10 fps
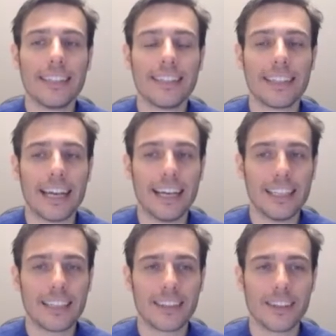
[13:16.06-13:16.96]
Okay,
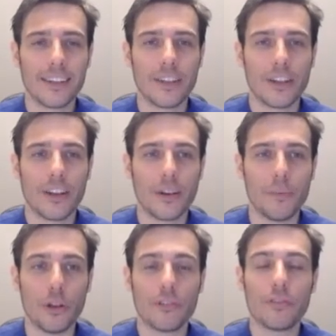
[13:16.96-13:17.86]

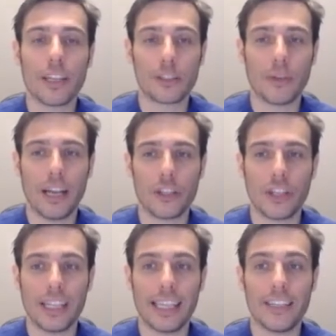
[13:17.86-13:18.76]
beautiful explanation.
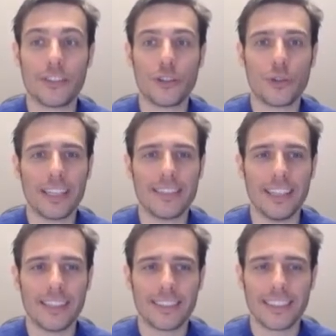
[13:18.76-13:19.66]
And there's the
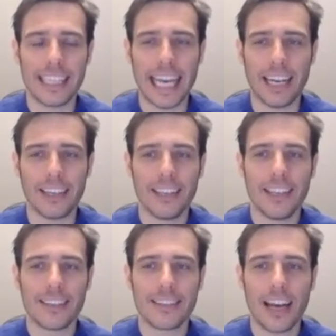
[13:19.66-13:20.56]
Trinity again,
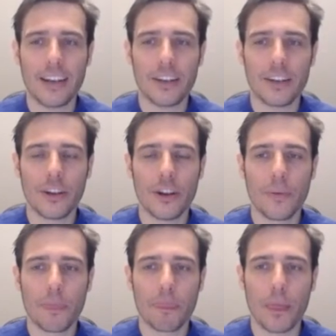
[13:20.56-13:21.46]
sun,
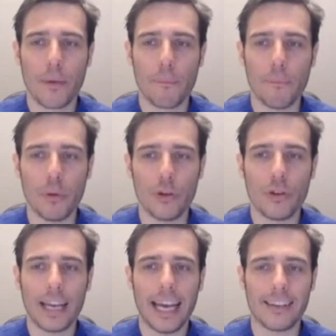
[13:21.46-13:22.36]
moon,
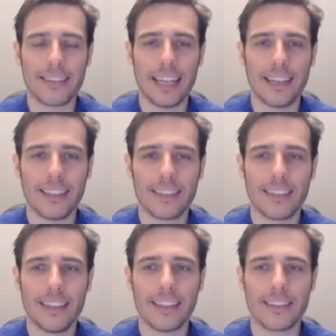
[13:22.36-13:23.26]
and ascendant.
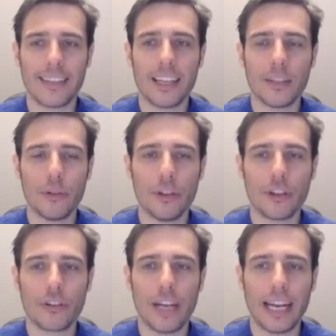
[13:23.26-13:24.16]
The sun and the moon
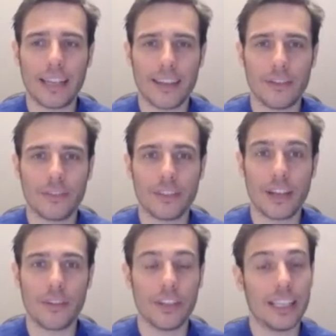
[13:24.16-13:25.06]
create our
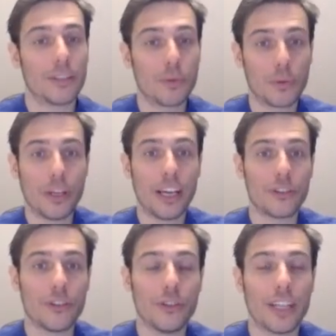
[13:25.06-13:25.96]
self-discovery, and that's what we're here
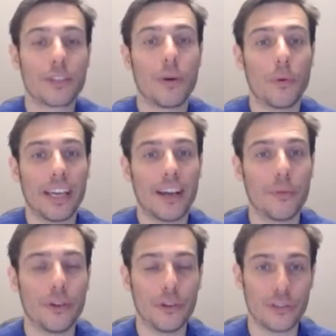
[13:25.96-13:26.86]
to do. That's why we're here,
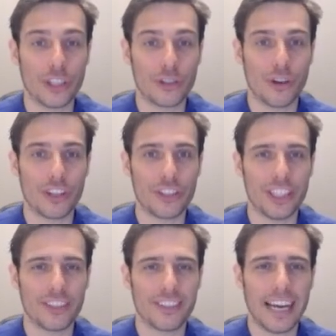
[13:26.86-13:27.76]
we're using
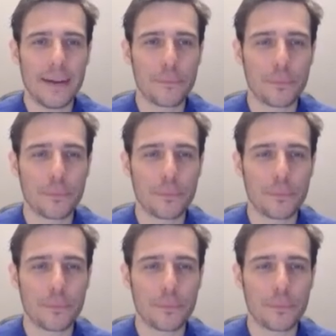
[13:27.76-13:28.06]
astrology, okay?